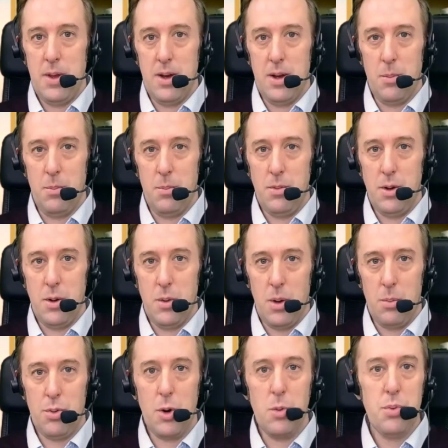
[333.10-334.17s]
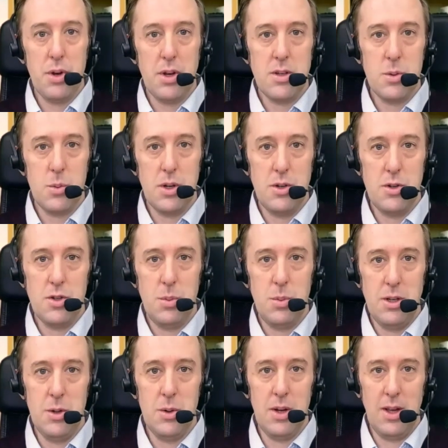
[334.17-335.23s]
um, you know, appropriate to what you should be
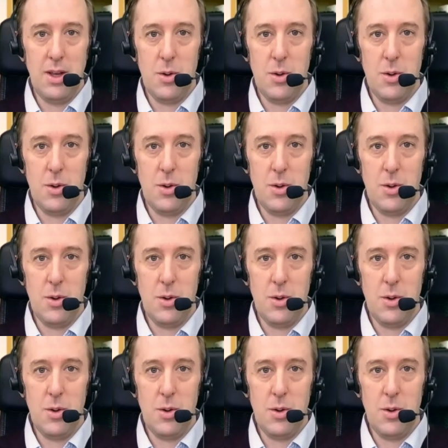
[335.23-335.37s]
doing.